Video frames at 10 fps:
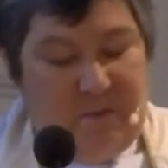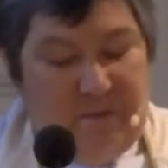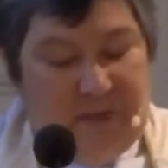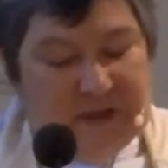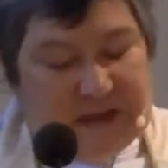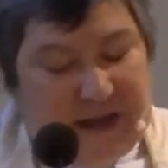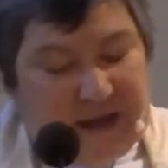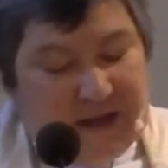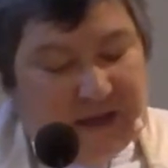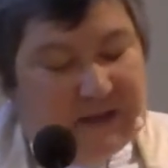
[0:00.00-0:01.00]
The
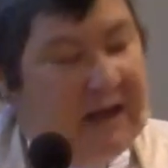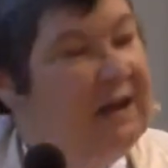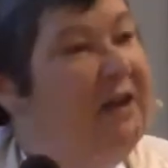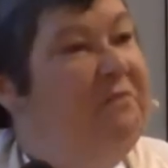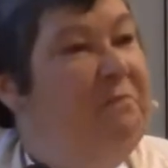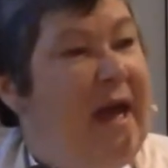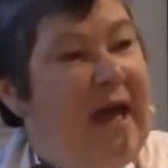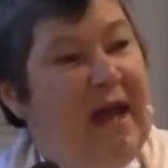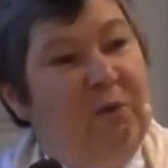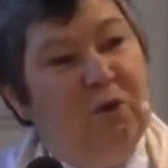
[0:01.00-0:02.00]
second Sunday of
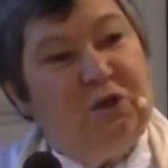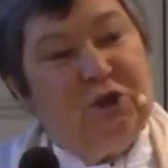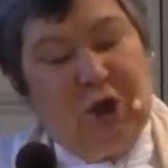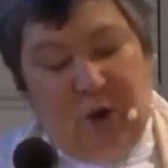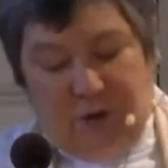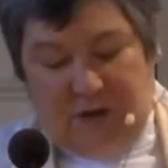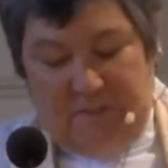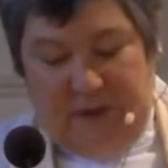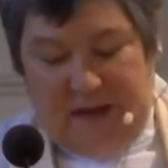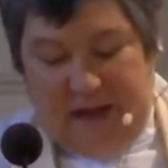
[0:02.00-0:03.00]
May was chosen
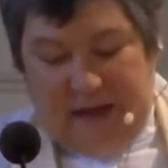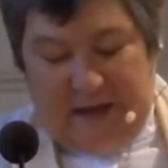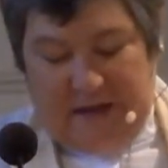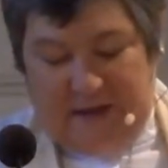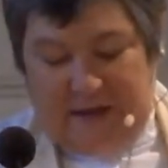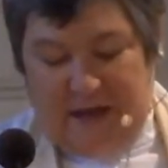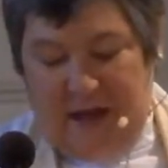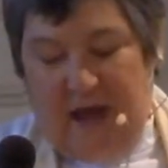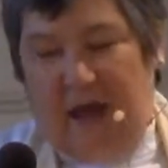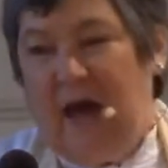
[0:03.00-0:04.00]
because
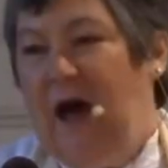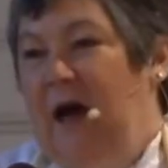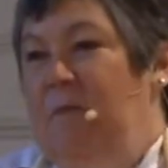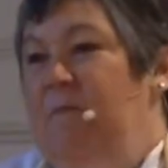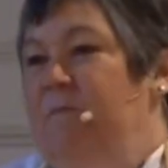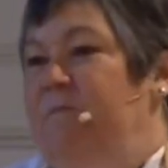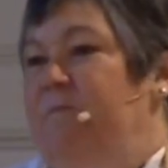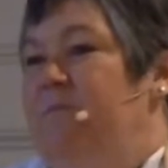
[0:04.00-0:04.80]
Anna